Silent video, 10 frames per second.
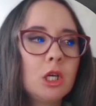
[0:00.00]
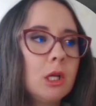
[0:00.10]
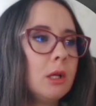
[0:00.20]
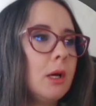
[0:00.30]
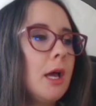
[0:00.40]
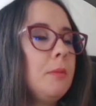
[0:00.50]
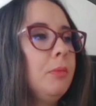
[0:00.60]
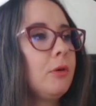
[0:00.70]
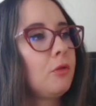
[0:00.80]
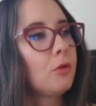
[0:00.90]
I
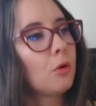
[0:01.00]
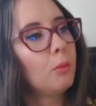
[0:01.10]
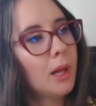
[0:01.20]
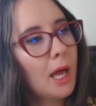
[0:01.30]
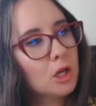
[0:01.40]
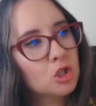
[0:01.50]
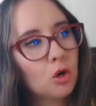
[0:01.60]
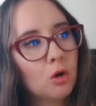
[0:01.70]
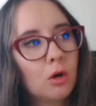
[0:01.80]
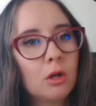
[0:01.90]
prefer black
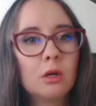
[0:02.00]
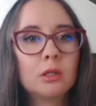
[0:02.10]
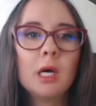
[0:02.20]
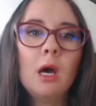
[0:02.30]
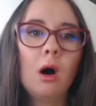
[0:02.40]
chocolate,